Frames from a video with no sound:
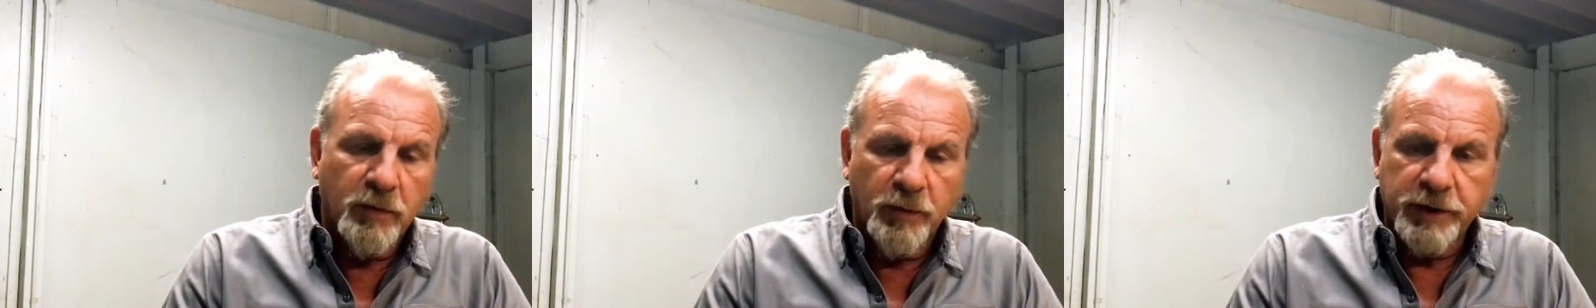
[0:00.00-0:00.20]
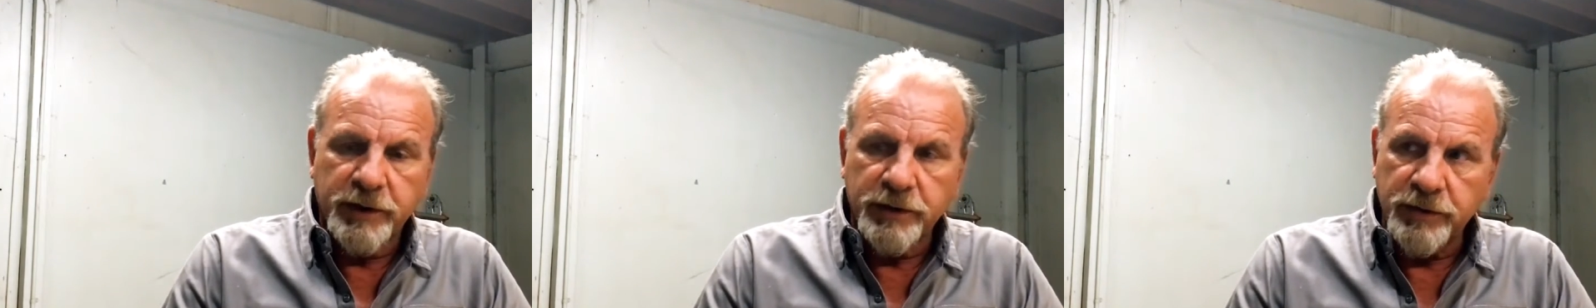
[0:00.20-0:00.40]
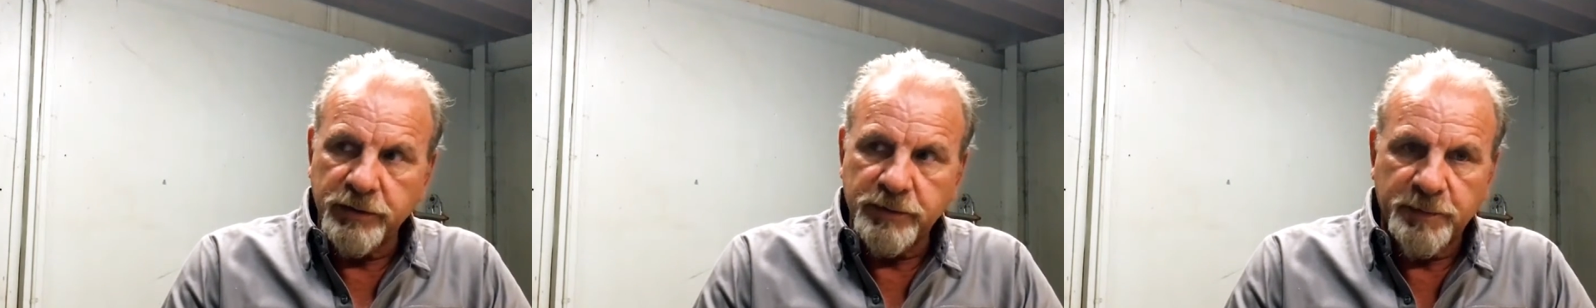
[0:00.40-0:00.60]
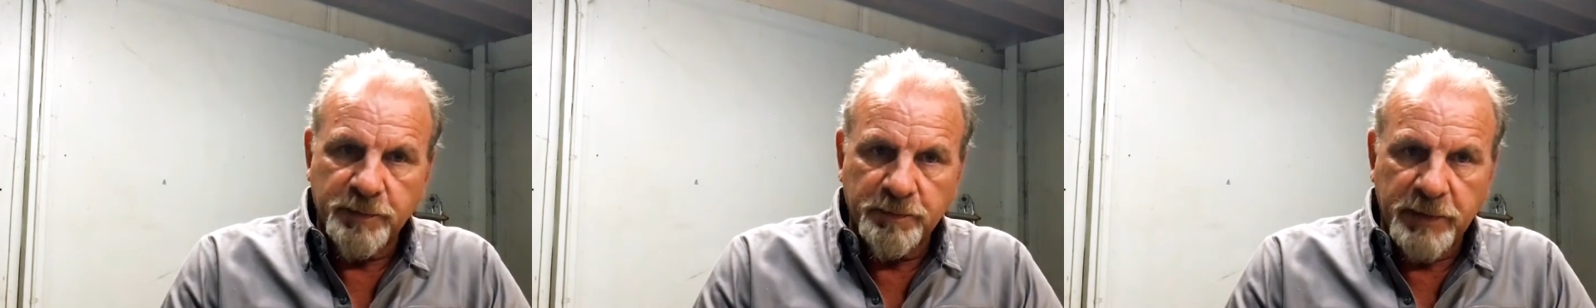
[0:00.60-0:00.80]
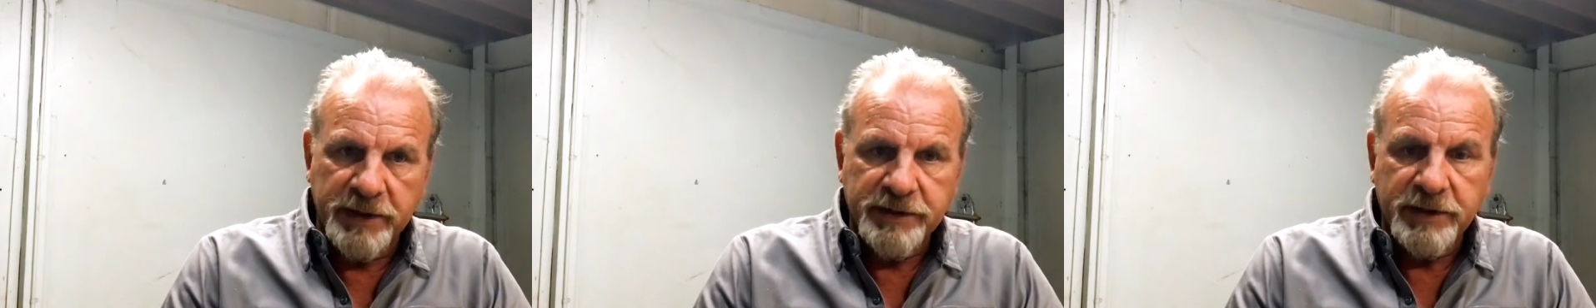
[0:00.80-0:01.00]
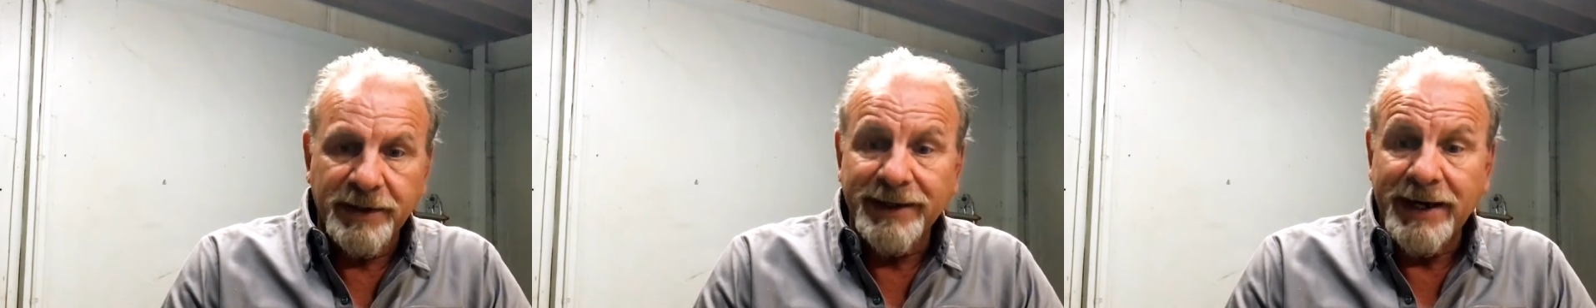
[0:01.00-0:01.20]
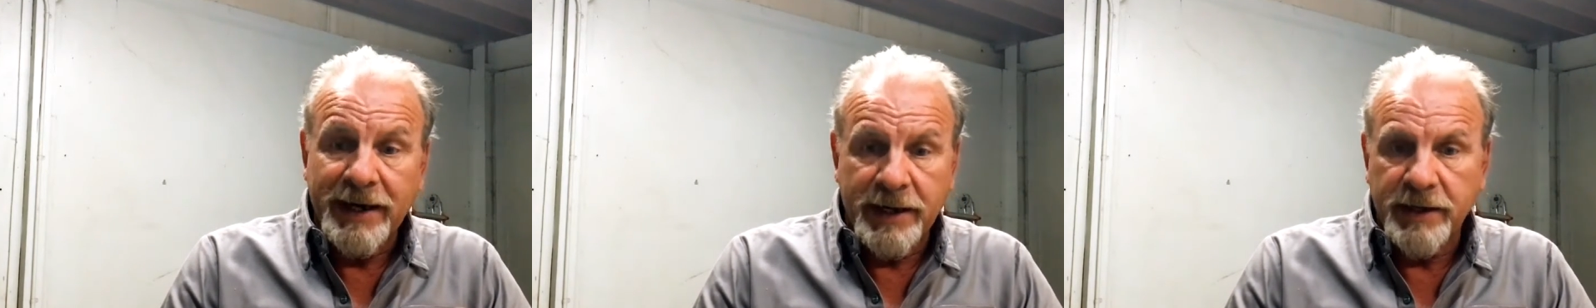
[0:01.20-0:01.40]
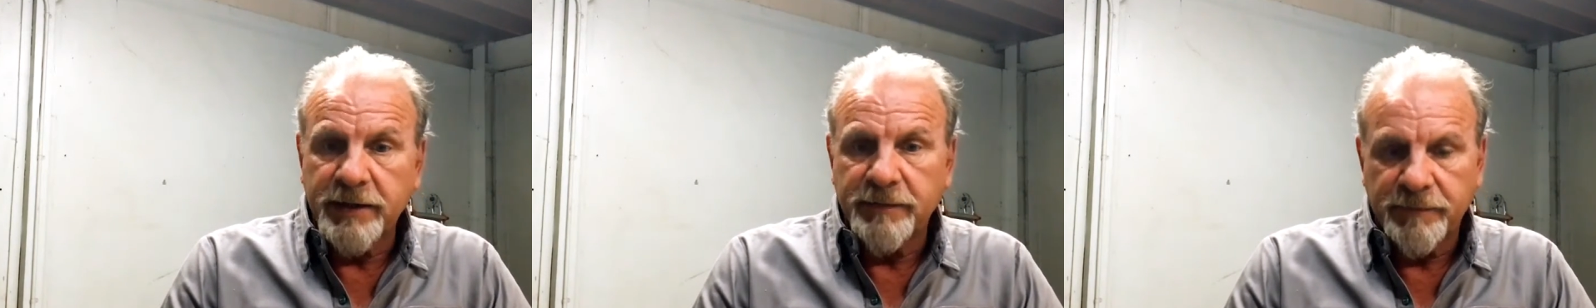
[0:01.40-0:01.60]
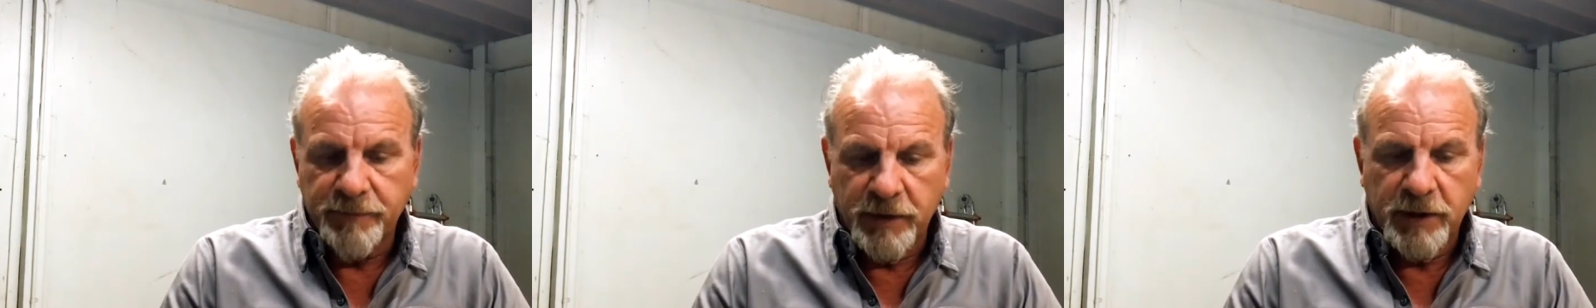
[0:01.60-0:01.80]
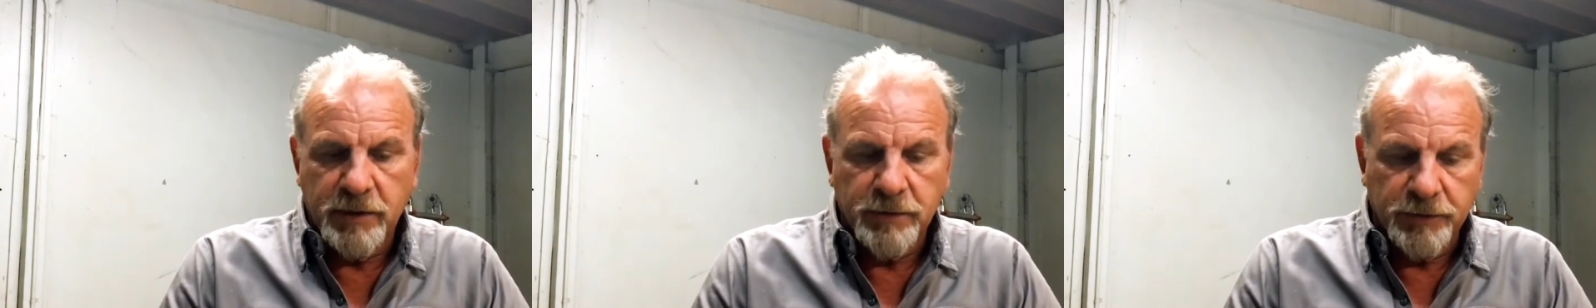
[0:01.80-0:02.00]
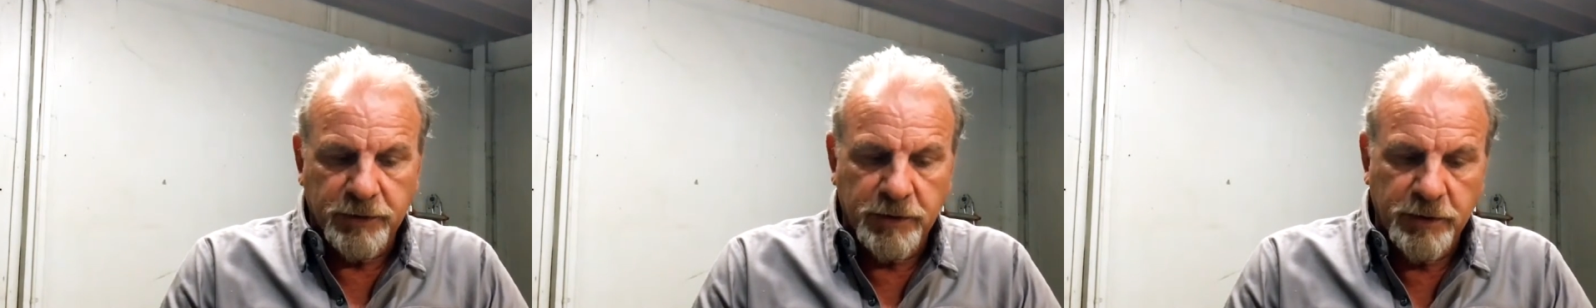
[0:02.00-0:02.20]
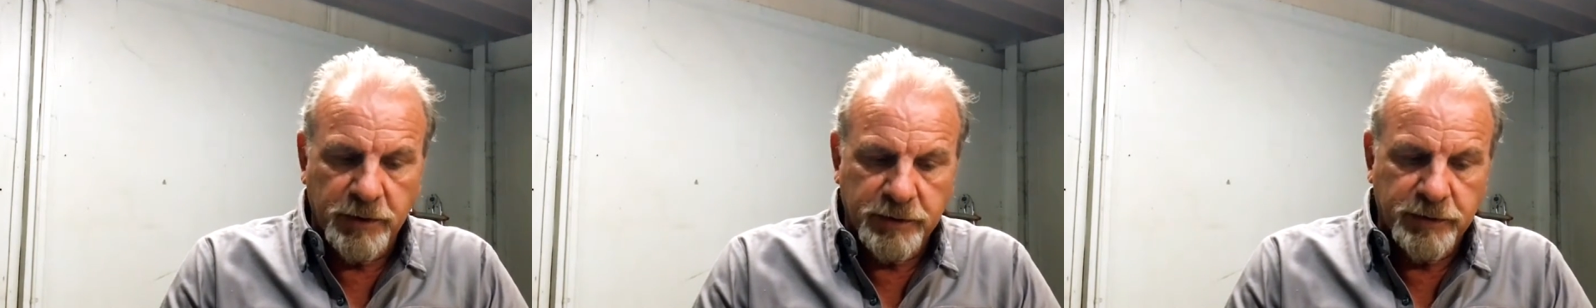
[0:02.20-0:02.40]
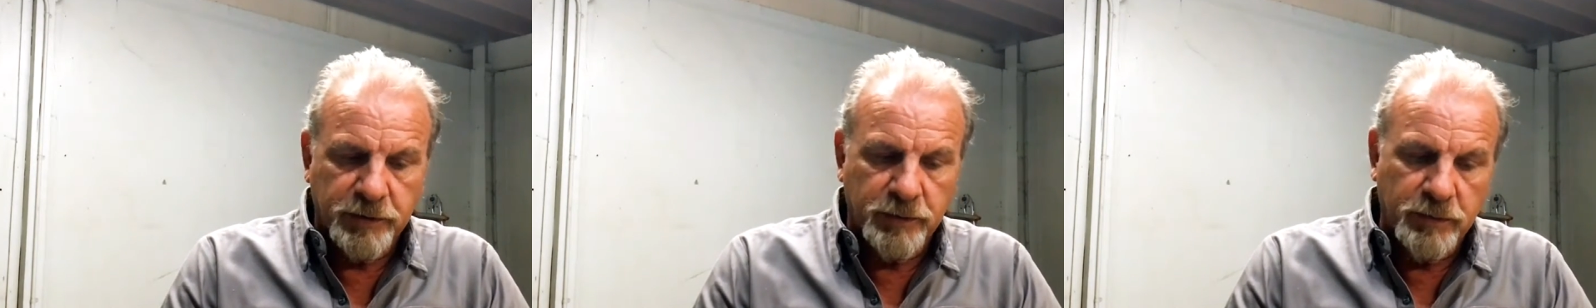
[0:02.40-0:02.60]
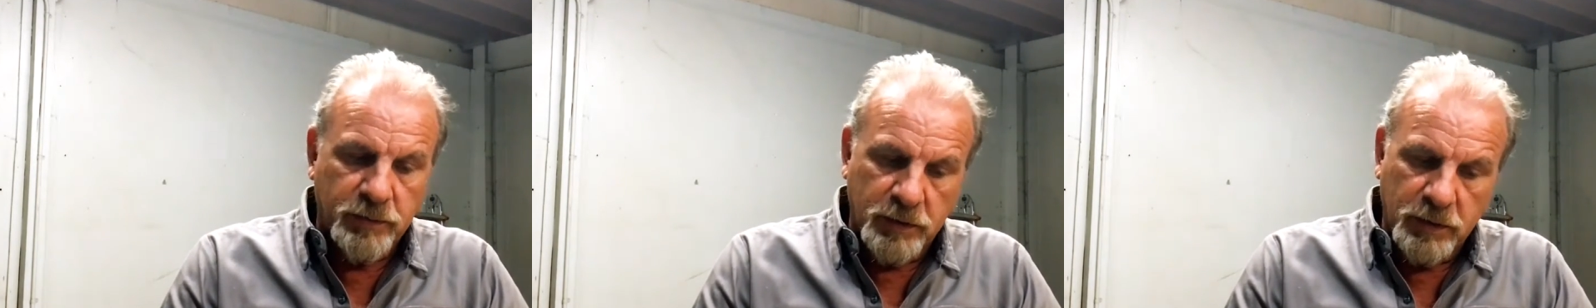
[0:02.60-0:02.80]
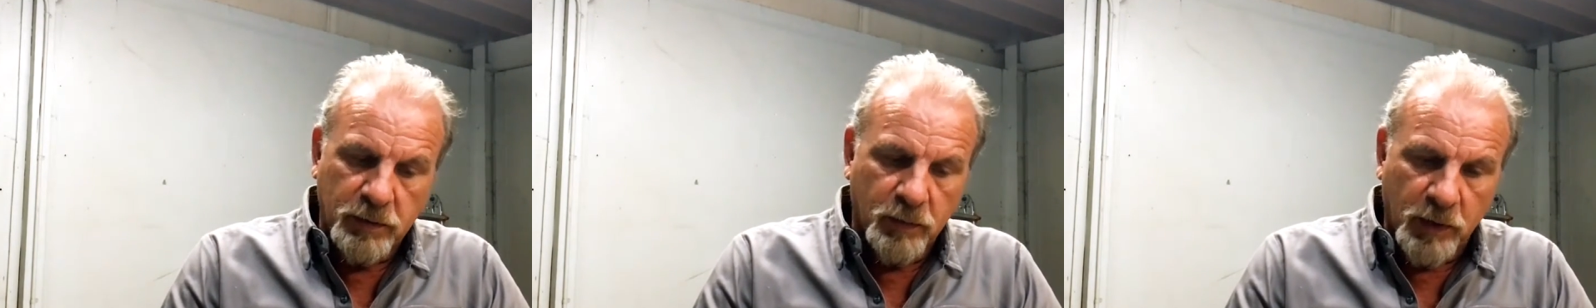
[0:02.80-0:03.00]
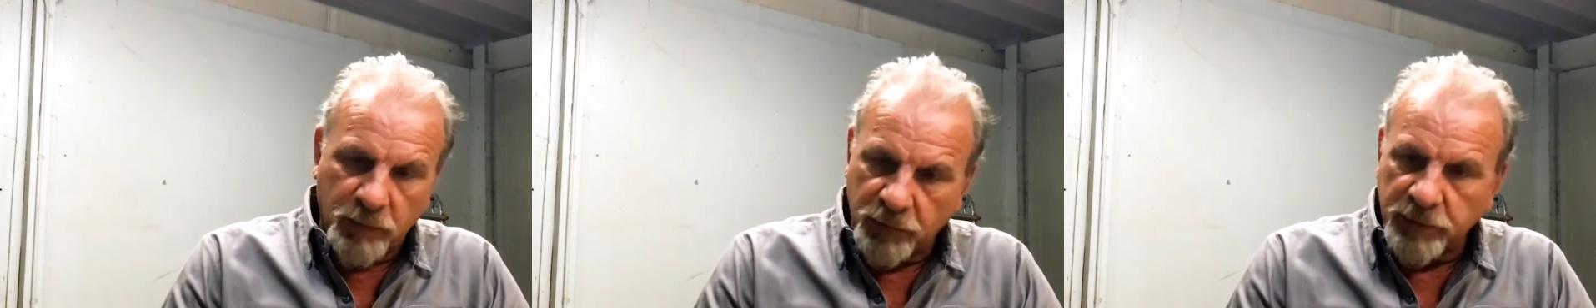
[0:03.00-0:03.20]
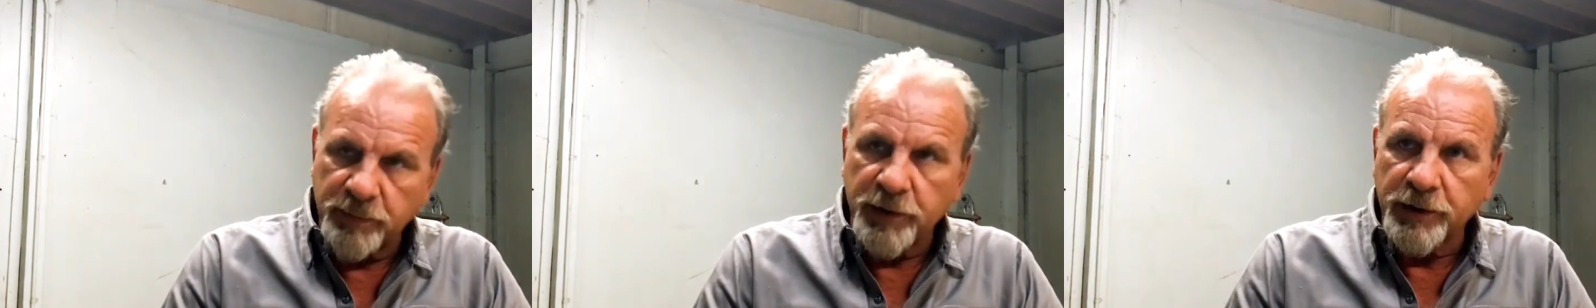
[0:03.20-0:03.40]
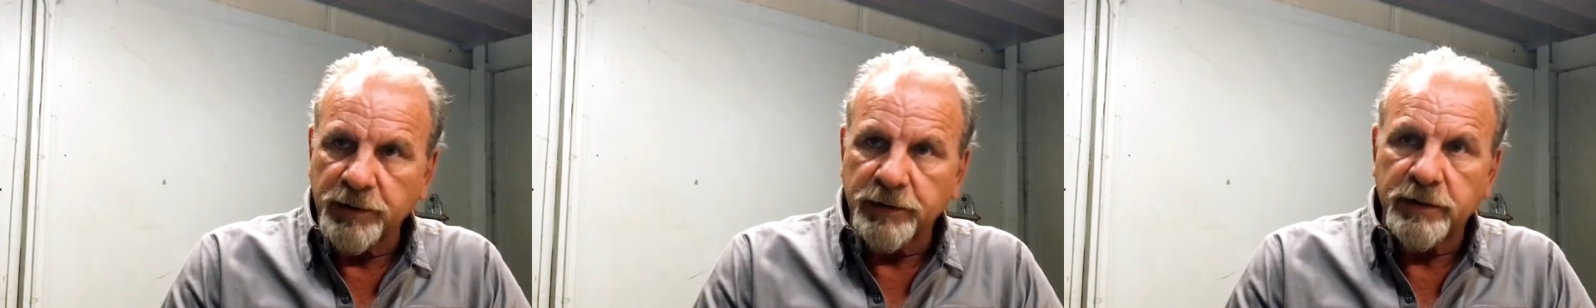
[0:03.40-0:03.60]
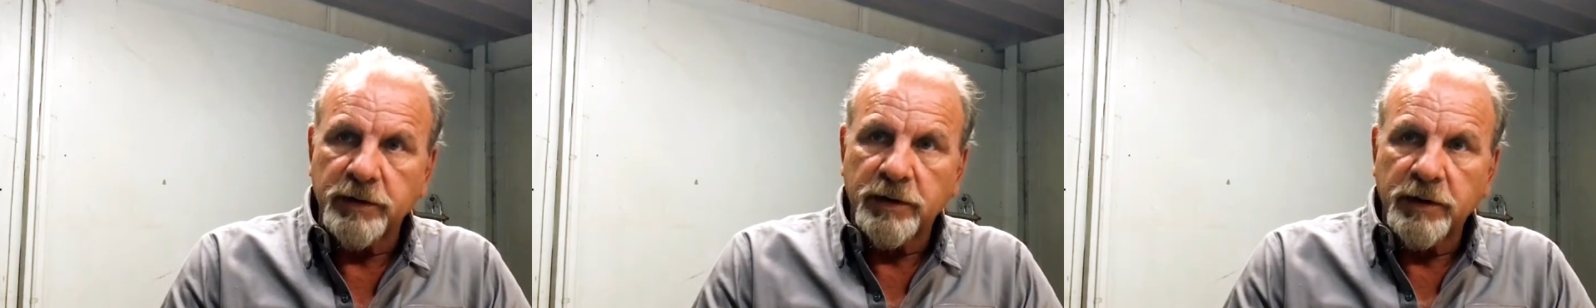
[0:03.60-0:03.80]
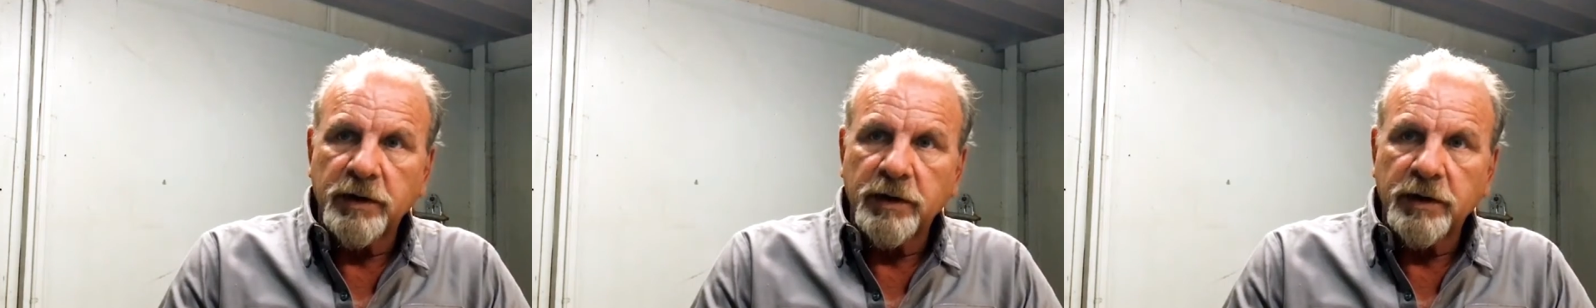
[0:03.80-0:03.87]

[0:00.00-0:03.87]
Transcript: We can use basically any vehicle to hook to what we build,